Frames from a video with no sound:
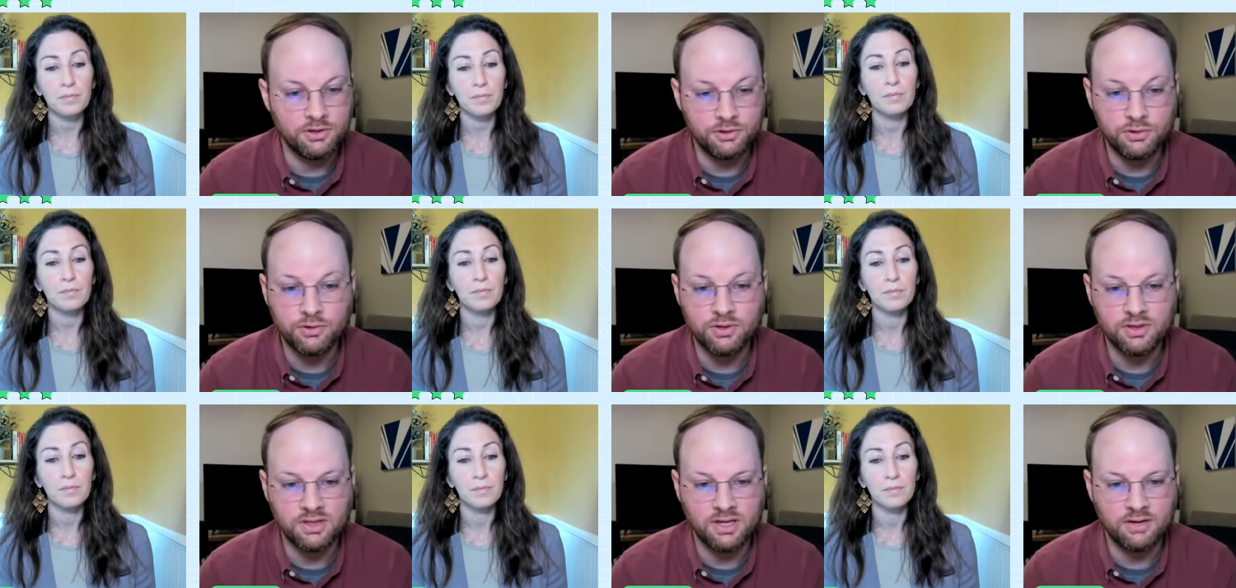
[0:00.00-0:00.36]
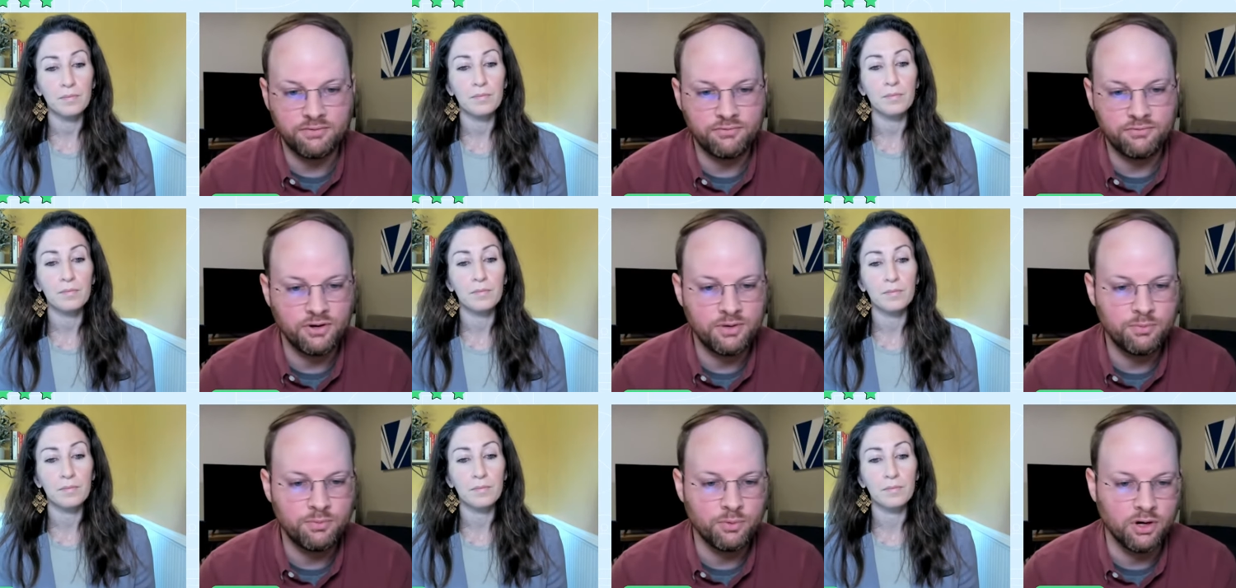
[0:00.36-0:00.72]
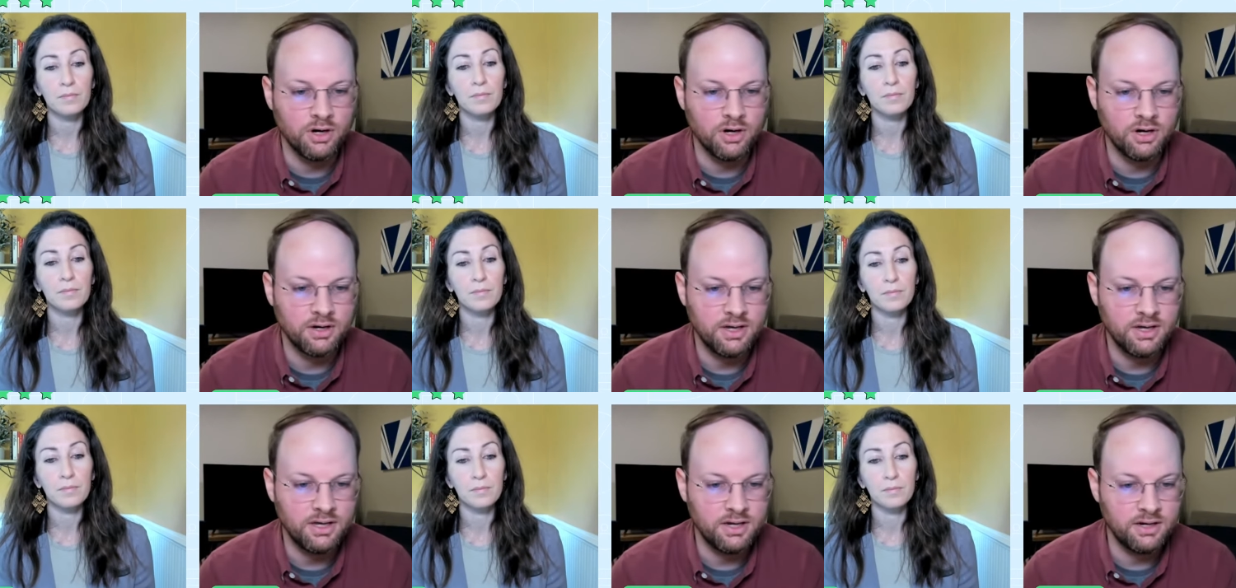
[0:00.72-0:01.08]
Speaker 1: using that
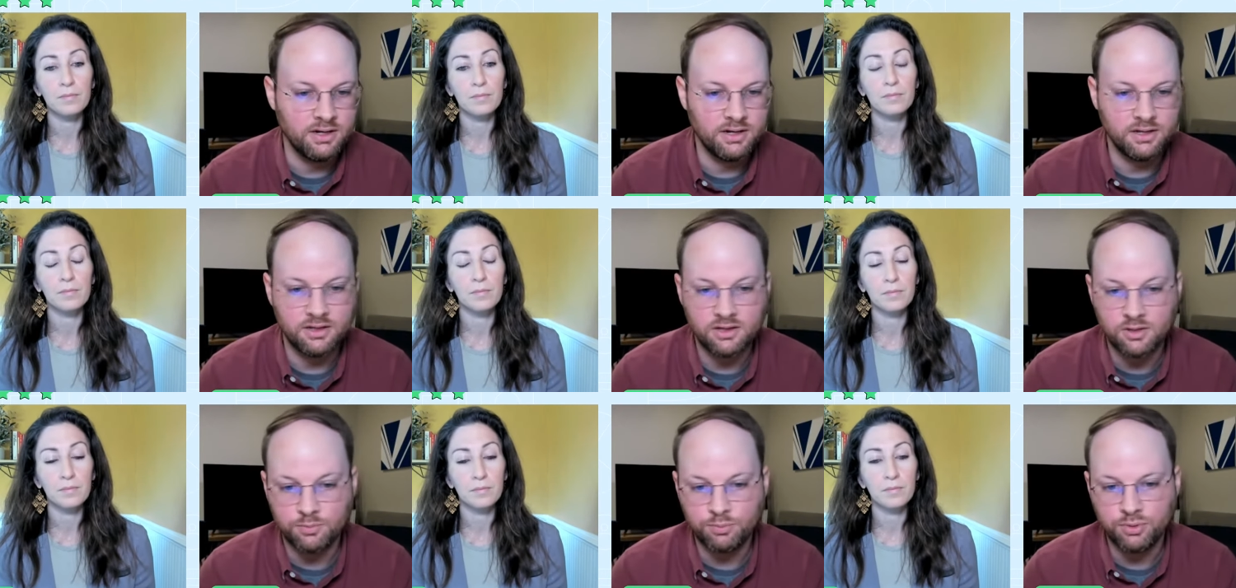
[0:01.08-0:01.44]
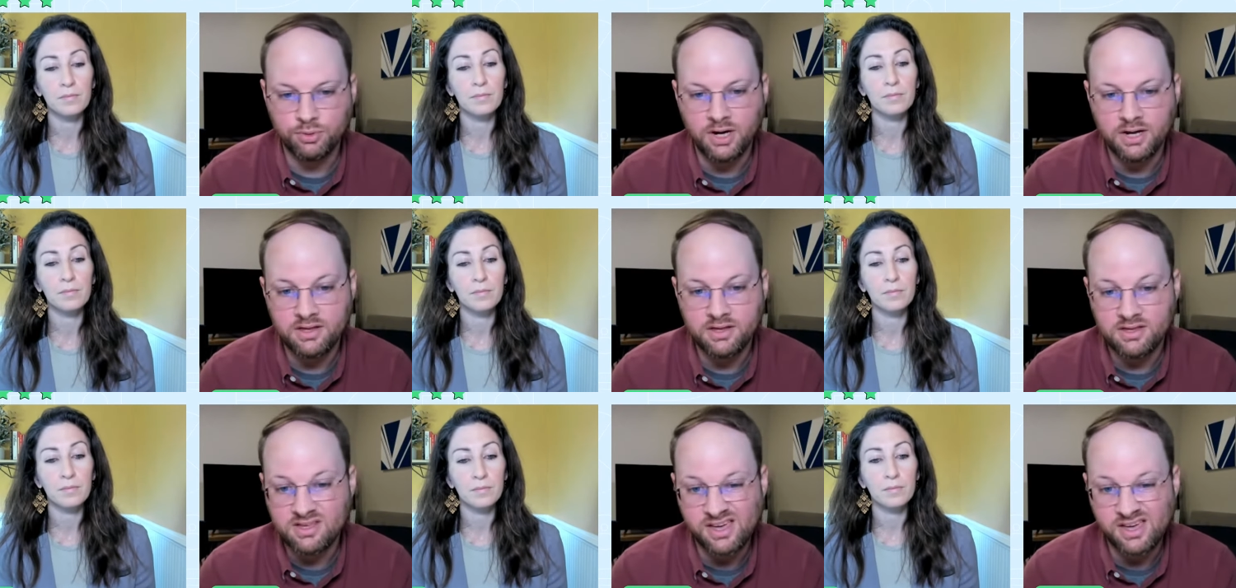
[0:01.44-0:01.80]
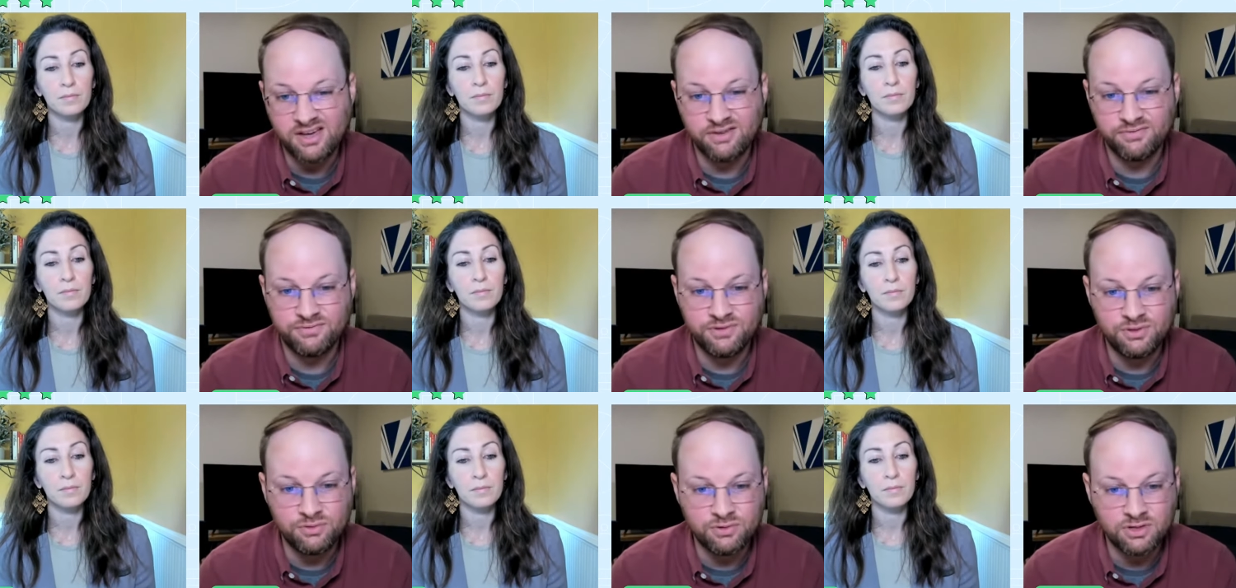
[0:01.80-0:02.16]
framework. And it's
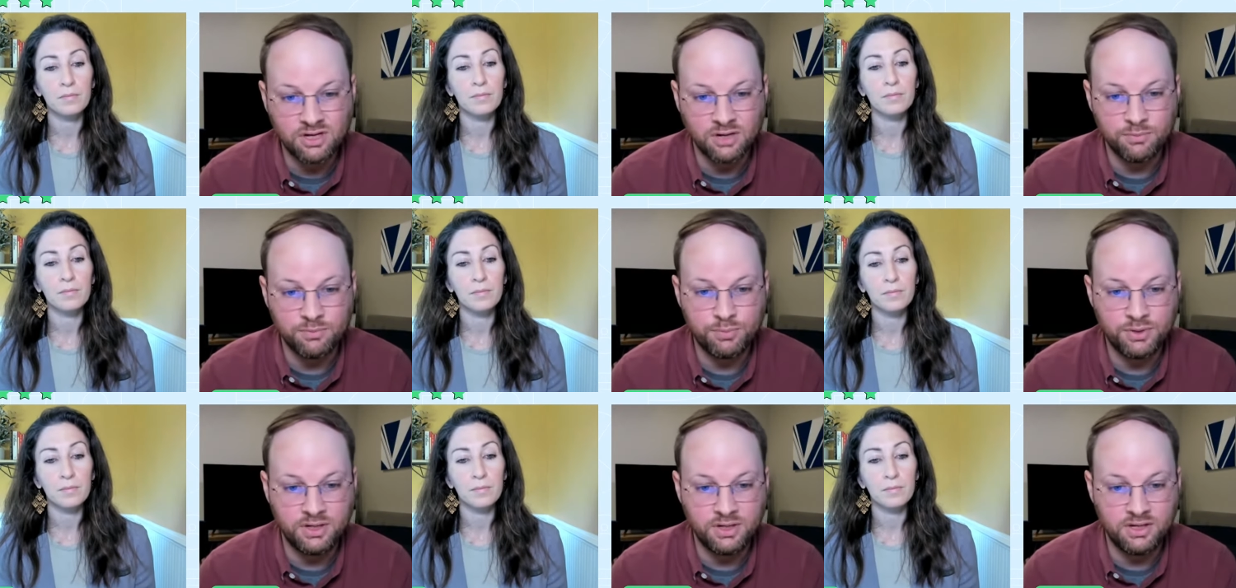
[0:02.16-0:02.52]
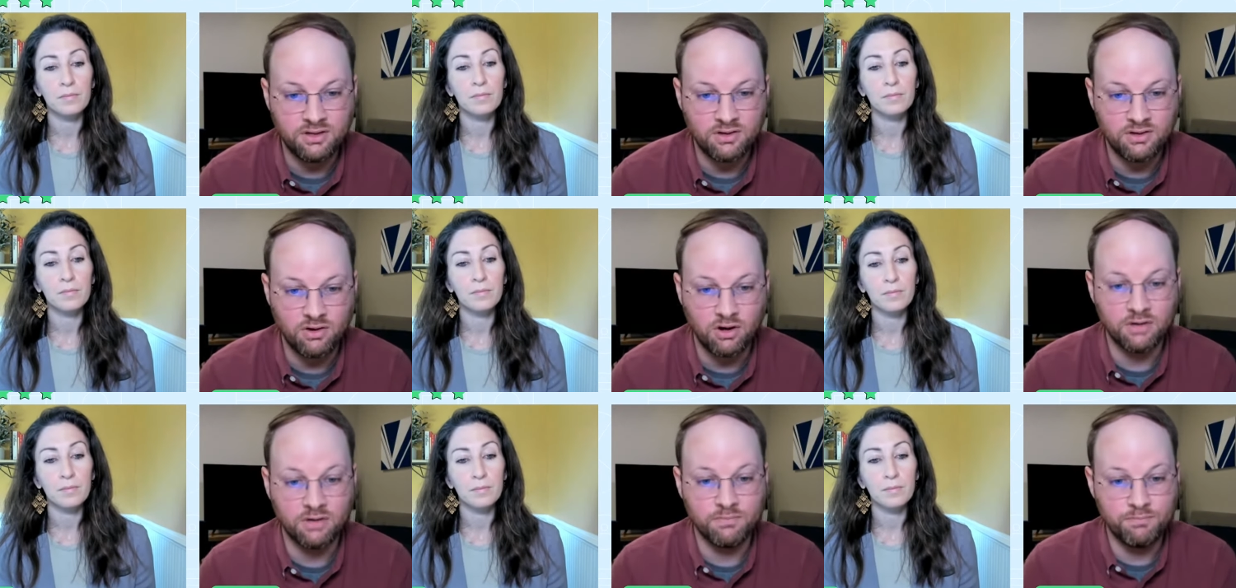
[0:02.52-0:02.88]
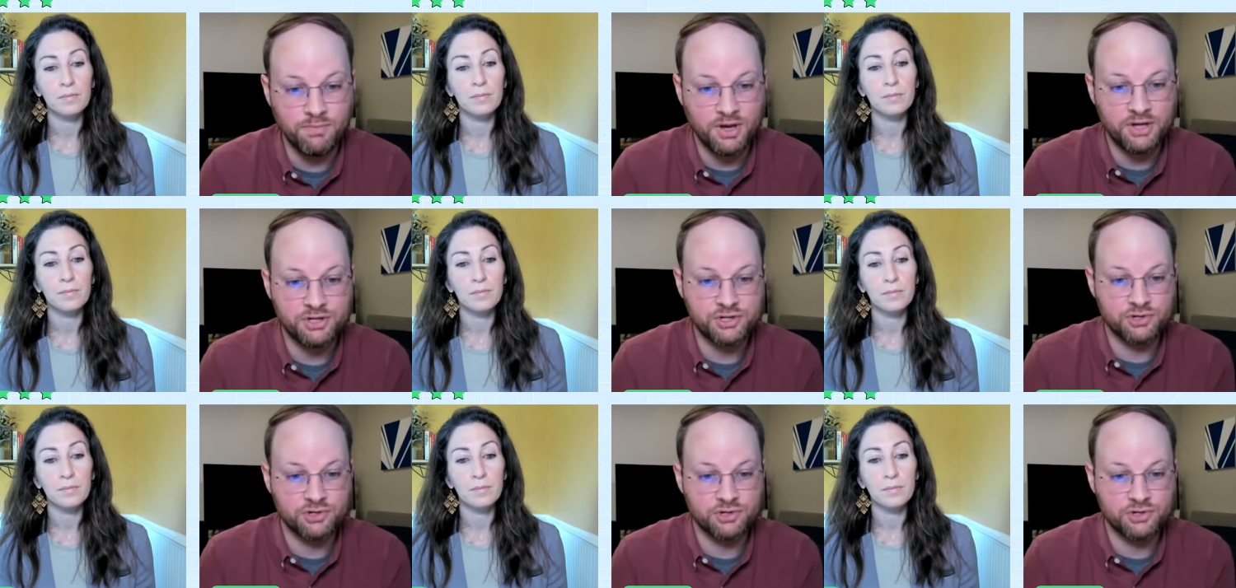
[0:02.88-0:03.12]
surprising how few companies are